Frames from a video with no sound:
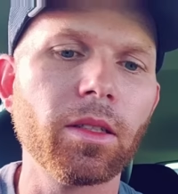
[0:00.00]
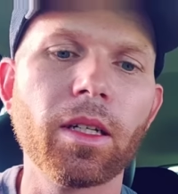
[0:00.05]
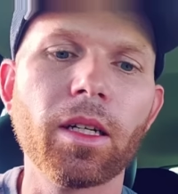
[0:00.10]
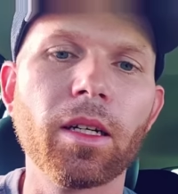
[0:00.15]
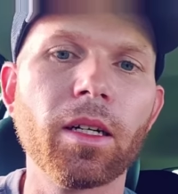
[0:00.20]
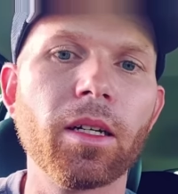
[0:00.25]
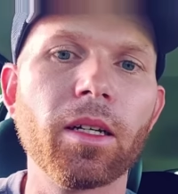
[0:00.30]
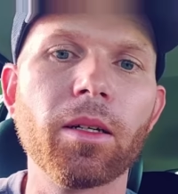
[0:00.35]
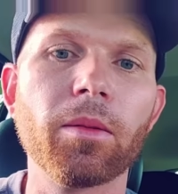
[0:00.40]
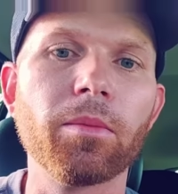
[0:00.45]

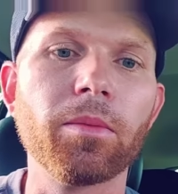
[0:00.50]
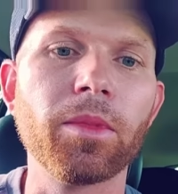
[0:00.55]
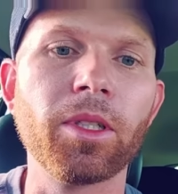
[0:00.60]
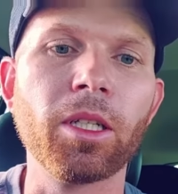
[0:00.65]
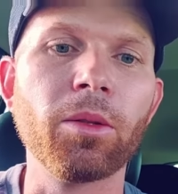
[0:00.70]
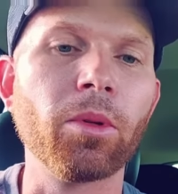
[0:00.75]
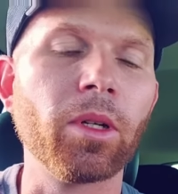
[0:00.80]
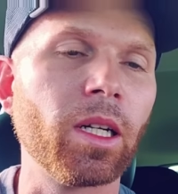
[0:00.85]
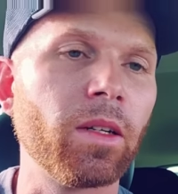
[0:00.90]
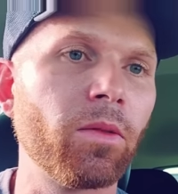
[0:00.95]
Um,
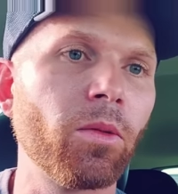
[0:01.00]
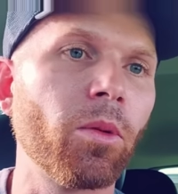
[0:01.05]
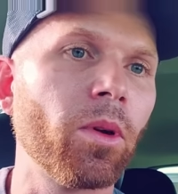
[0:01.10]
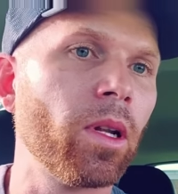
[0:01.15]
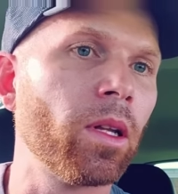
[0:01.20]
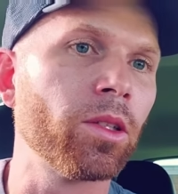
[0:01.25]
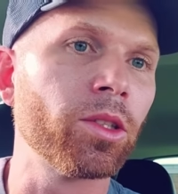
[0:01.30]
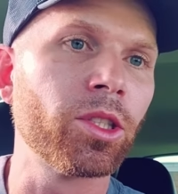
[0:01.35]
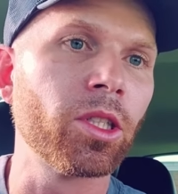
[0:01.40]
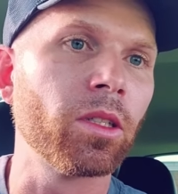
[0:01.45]
did what everyone
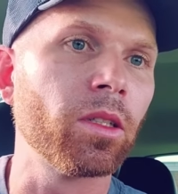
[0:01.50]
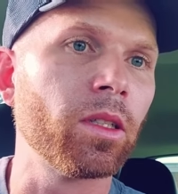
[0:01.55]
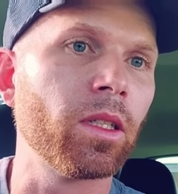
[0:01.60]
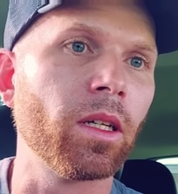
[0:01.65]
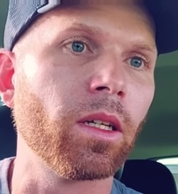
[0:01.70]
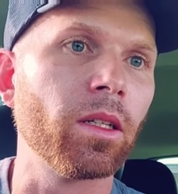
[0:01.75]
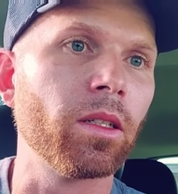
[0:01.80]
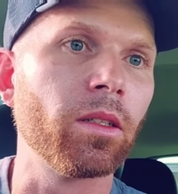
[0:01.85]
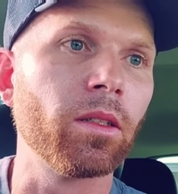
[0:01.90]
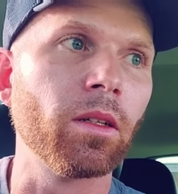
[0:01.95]
else should have
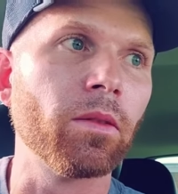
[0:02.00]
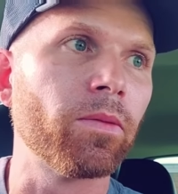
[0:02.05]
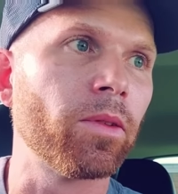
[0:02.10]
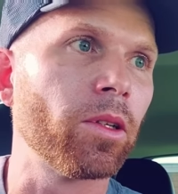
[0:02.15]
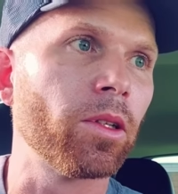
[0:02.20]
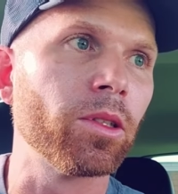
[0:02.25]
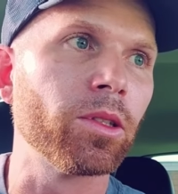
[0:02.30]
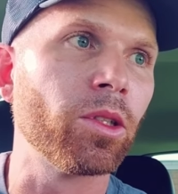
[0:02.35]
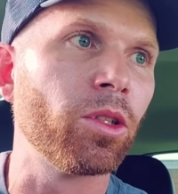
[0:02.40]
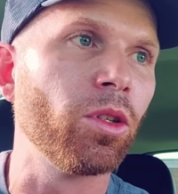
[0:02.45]
done in the
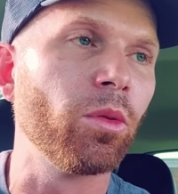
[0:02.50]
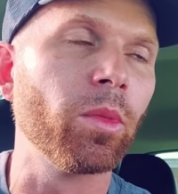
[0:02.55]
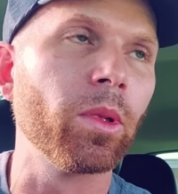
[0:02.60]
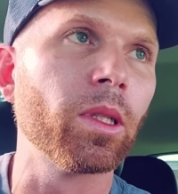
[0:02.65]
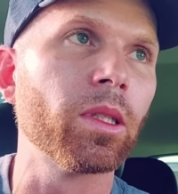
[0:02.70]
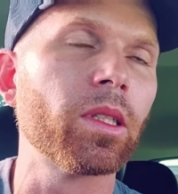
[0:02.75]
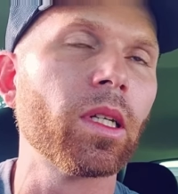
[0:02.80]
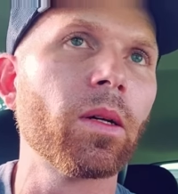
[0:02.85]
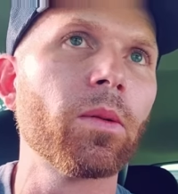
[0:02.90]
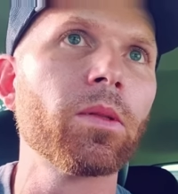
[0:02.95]
first two
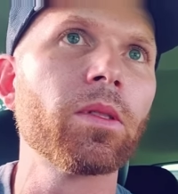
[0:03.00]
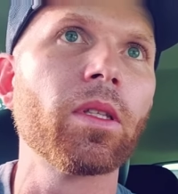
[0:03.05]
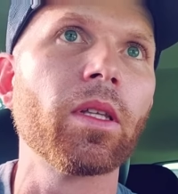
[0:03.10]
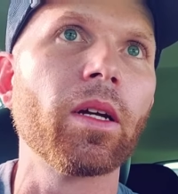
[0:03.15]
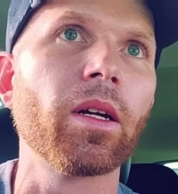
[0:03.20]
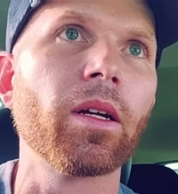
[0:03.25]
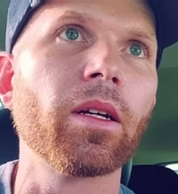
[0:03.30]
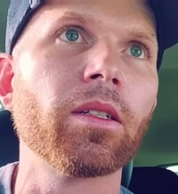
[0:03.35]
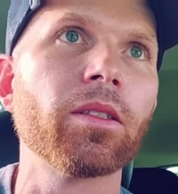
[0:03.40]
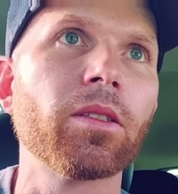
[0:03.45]
minutes I was
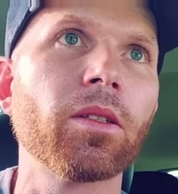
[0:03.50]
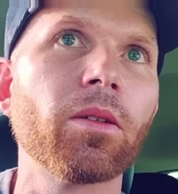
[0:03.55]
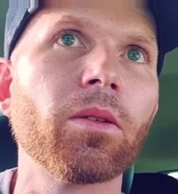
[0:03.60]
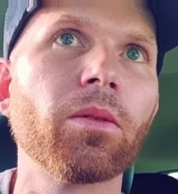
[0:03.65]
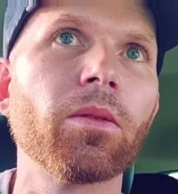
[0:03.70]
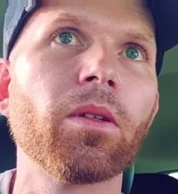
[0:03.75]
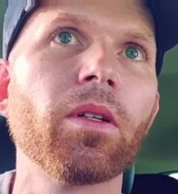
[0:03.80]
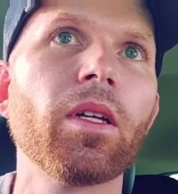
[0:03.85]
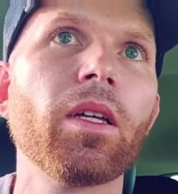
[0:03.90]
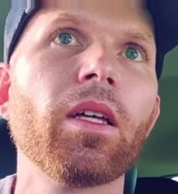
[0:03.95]
there, so
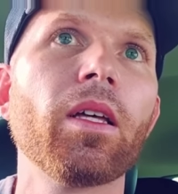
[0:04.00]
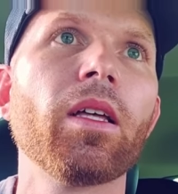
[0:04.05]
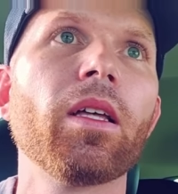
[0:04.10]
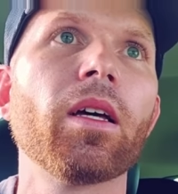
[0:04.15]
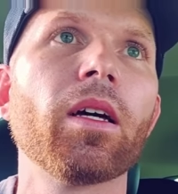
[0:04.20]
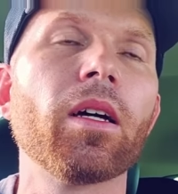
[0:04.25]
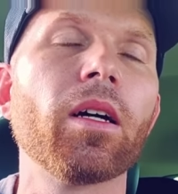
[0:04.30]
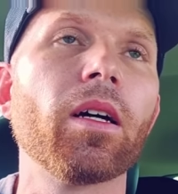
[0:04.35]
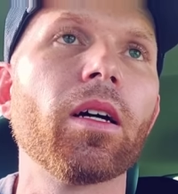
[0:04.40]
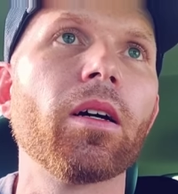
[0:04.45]

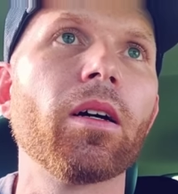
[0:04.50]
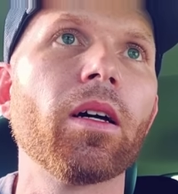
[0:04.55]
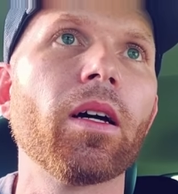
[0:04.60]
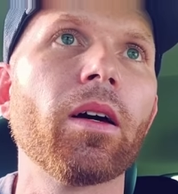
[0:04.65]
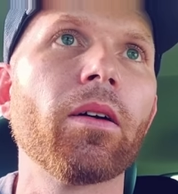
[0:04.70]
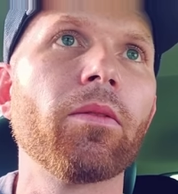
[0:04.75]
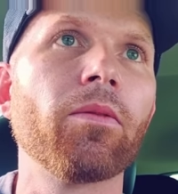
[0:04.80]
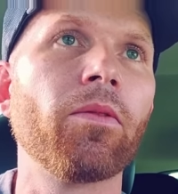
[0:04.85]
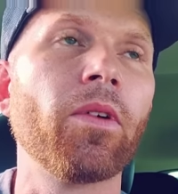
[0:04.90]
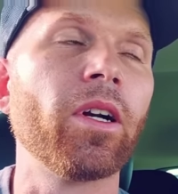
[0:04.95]
uh,
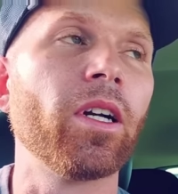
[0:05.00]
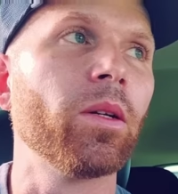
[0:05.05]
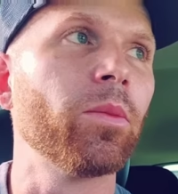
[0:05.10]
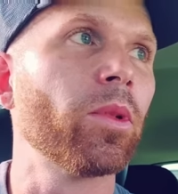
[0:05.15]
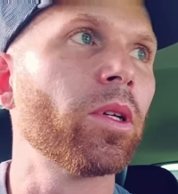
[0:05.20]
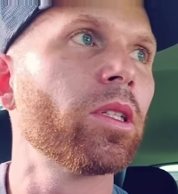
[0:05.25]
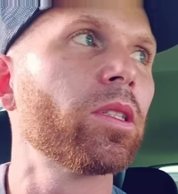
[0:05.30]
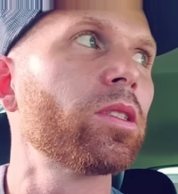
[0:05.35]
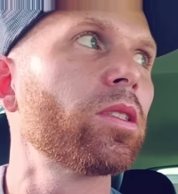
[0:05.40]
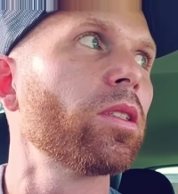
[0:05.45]
I very
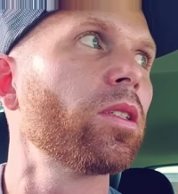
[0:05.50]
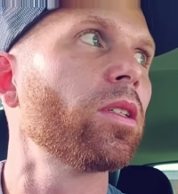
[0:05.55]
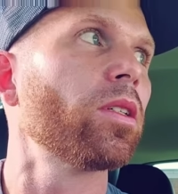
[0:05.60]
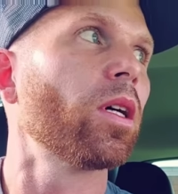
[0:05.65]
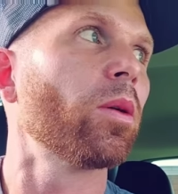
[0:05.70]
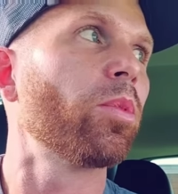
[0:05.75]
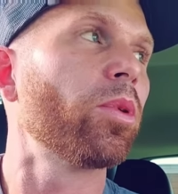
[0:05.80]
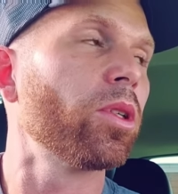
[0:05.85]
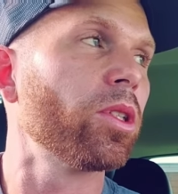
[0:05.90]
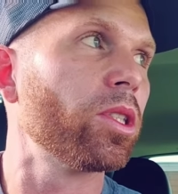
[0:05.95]
much
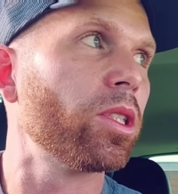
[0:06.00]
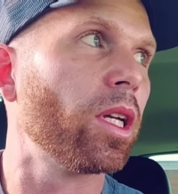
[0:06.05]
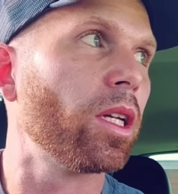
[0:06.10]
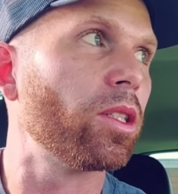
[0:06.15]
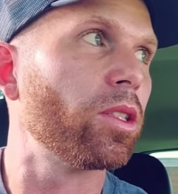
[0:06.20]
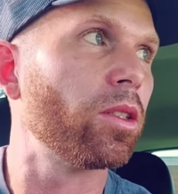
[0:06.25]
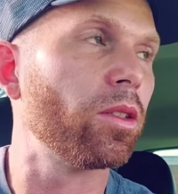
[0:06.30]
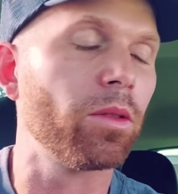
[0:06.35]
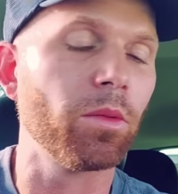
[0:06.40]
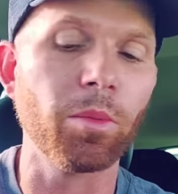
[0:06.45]

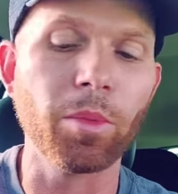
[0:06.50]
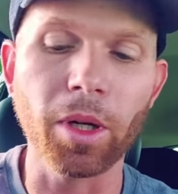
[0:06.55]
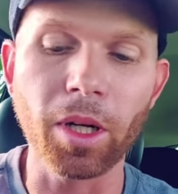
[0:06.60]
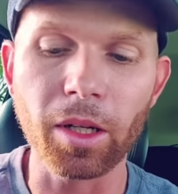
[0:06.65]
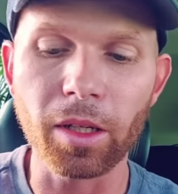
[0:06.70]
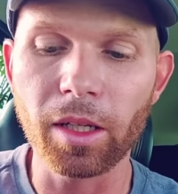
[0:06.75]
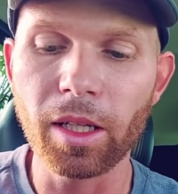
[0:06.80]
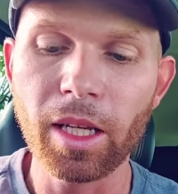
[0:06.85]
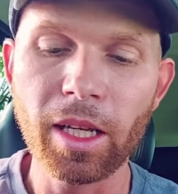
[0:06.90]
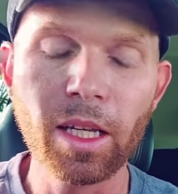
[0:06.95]
appreciate you.
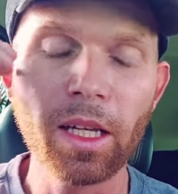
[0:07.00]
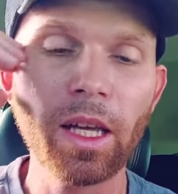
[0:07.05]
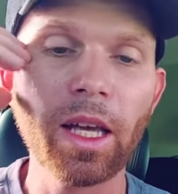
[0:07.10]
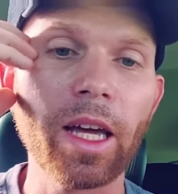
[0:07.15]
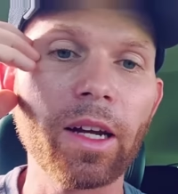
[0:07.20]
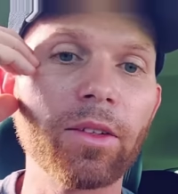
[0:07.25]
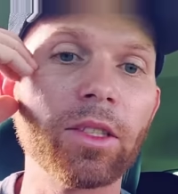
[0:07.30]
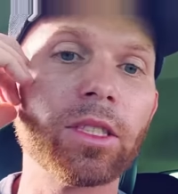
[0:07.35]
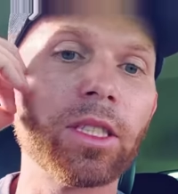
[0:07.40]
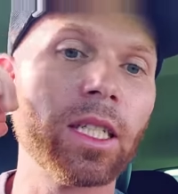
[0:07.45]
But
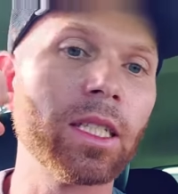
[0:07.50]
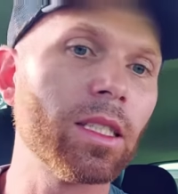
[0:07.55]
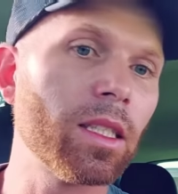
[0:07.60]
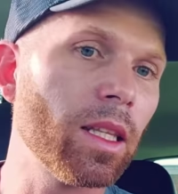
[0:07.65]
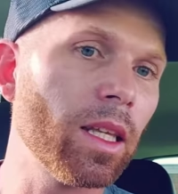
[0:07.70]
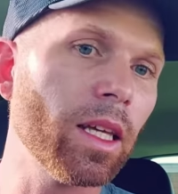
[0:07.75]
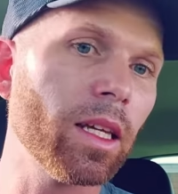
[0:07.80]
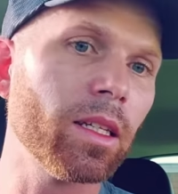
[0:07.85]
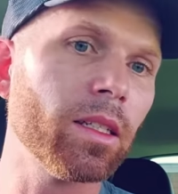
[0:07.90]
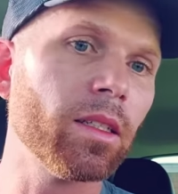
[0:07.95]
ever since
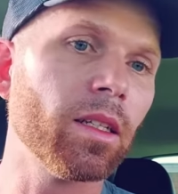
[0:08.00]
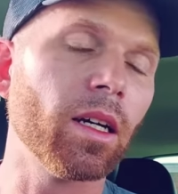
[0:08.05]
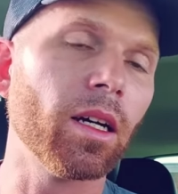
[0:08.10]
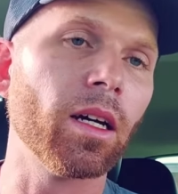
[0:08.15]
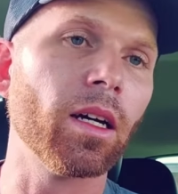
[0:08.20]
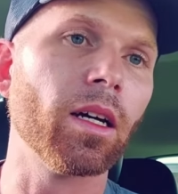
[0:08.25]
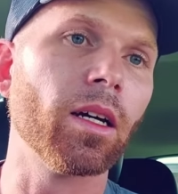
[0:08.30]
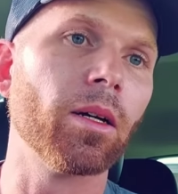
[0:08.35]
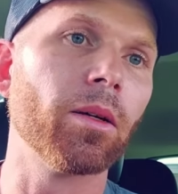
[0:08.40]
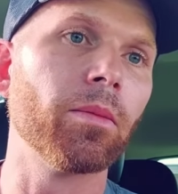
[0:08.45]
then,
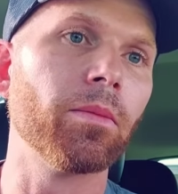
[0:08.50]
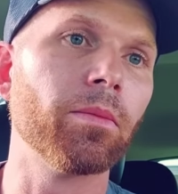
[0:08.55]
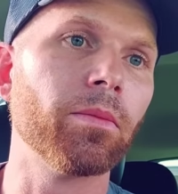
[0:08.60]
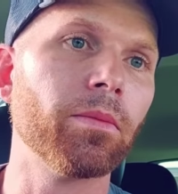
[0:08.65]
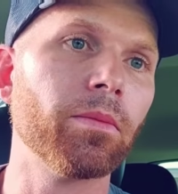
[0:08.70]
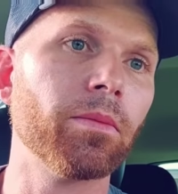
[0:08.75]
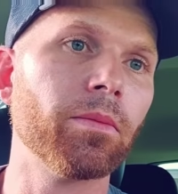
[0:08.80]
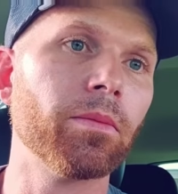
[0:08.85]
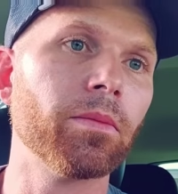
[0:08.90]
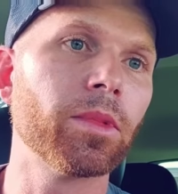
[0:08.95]
um,
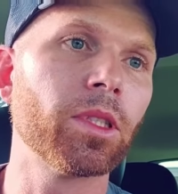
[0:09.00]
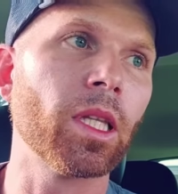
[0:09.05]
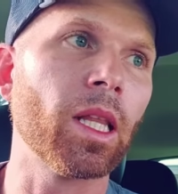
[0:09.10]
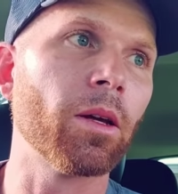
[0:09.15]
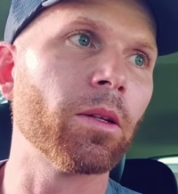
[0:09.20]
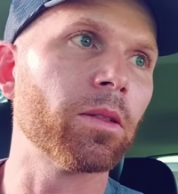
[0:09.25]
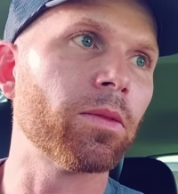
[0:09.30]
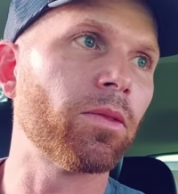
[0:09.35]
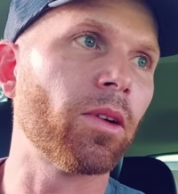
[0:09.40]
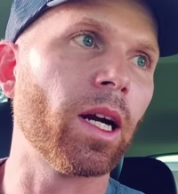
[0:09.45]
so that
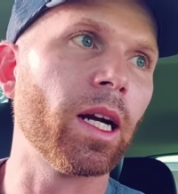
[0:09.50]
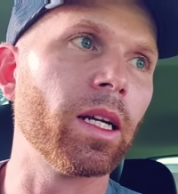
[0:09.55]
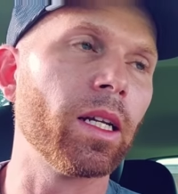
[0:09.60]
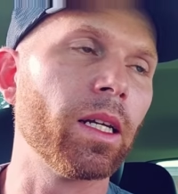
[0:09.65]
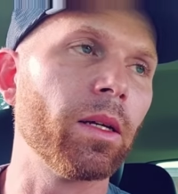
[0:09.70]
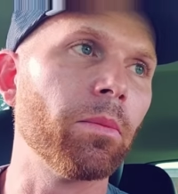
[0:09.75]
was Friday.